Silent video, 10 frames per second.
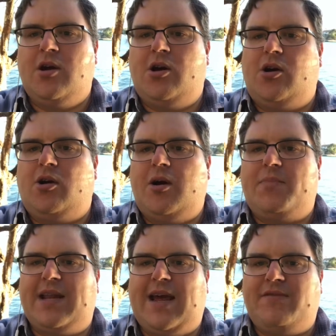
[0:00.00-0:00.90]
All right,
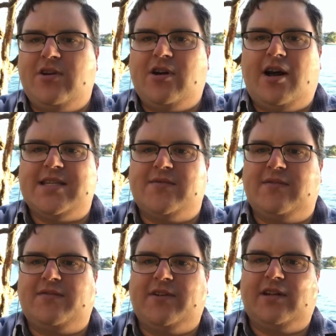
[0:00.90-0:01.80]
but have you guys ever
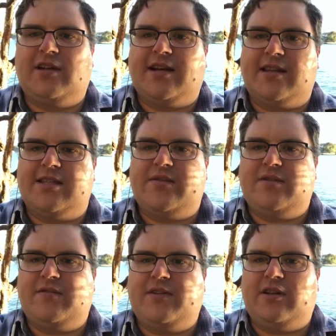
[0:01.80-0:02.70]
felt like this? Have you
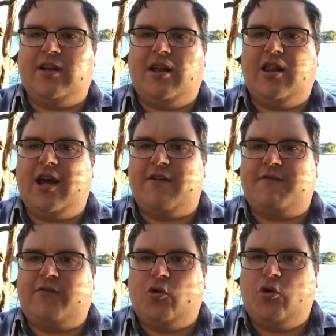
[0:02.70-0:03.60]
felt like a
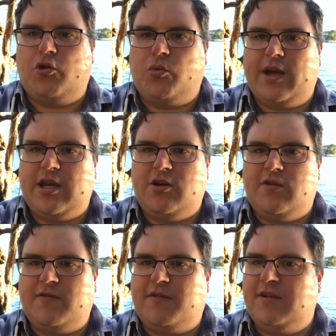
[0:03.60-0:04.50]
fraud when
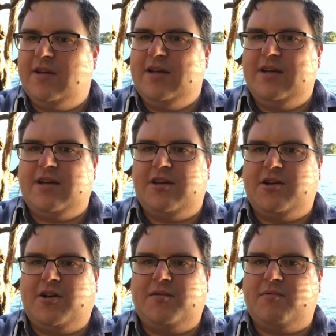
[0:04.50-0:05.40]
you've, you
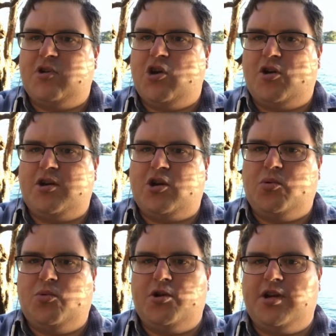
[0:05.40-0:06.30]
know, gotten a
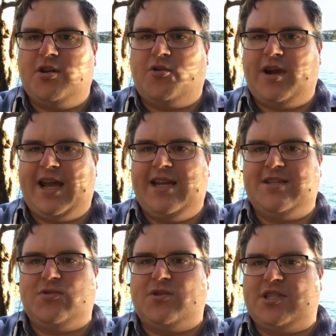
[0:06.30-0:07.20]
coordinate or a hint
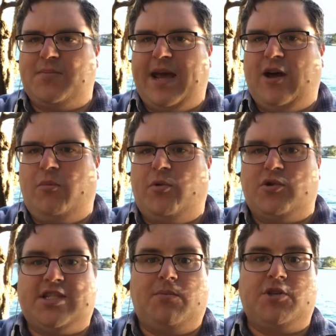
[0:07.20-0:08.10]
or some help, or
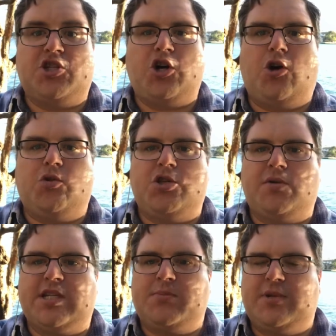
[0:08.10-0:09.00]
someone's told you
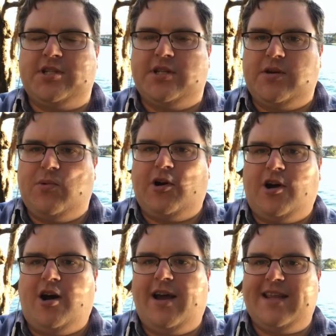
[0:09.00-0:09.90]
explicitly where a
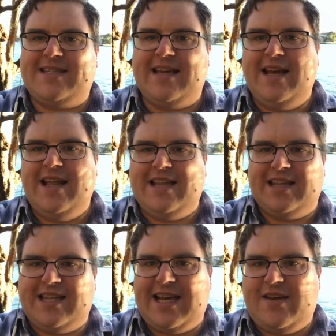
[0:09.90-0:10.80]
hide is?
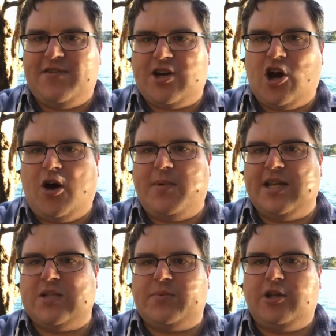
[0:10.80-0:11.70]
Leave your
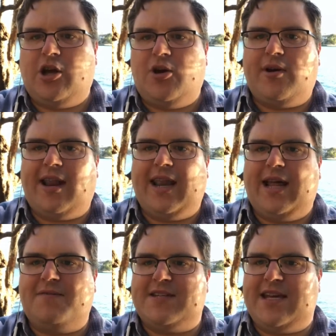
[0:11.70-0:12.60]
comments below. I'd
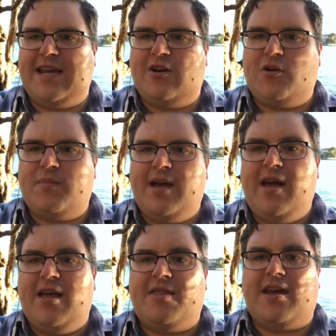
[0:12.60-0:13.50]
love to hear them.
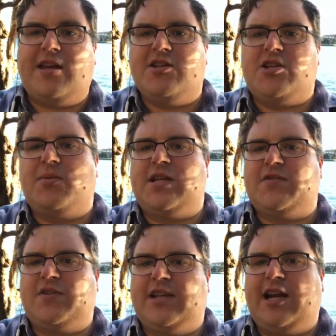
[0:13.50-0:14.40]
Thank you so much
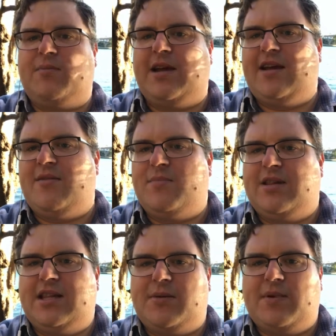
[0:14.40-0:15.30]
for letting me
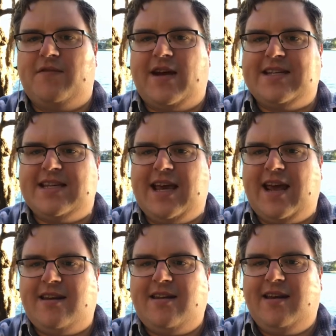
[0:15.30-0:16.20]
vent
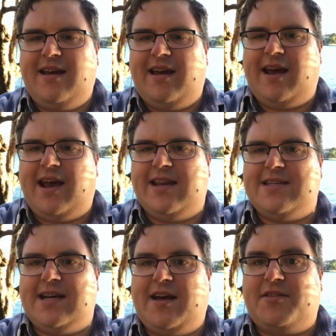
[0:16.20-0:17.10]
again. And
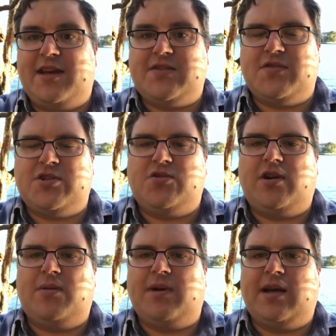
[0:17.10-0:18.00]
thanks for
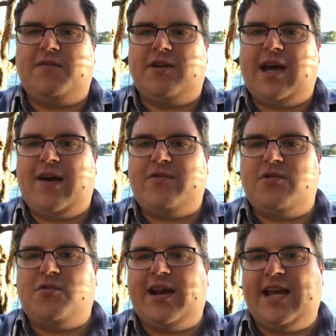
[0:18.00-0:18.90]
joining me. If you haven't
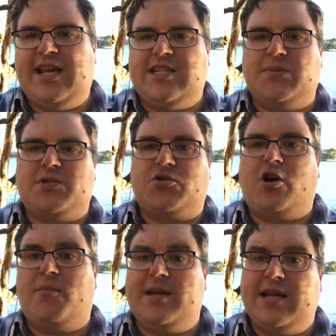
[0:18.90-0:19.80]
already, hit
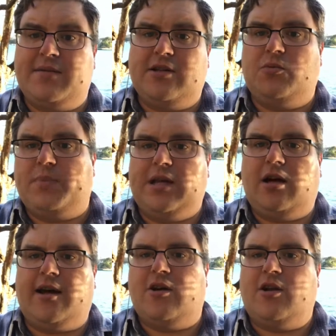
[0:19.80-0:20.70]
subscribe and hit the little bell
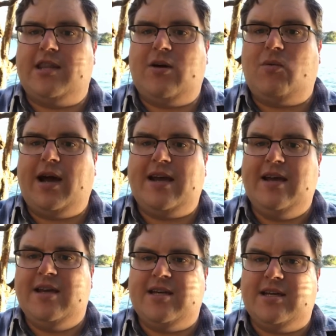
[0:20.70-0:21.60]
icon. That way
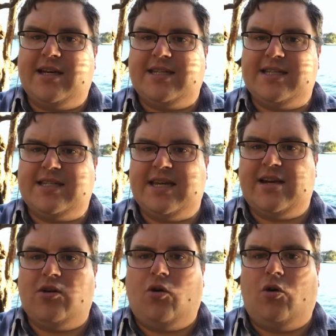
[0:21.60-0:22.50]
you get to see
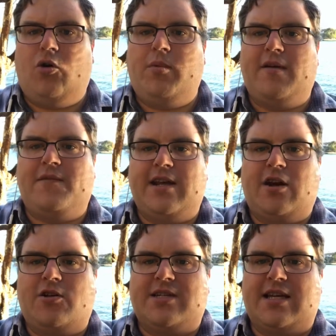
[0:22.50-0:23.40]
all my
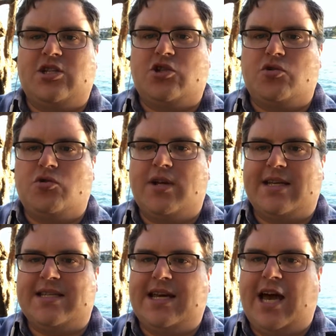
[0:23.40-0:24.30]
videos as soon
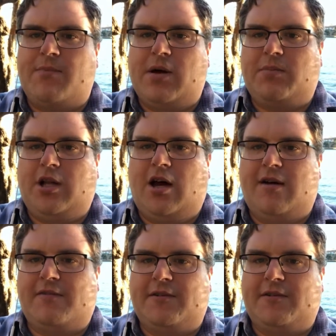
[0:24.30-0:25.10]
as they come up live.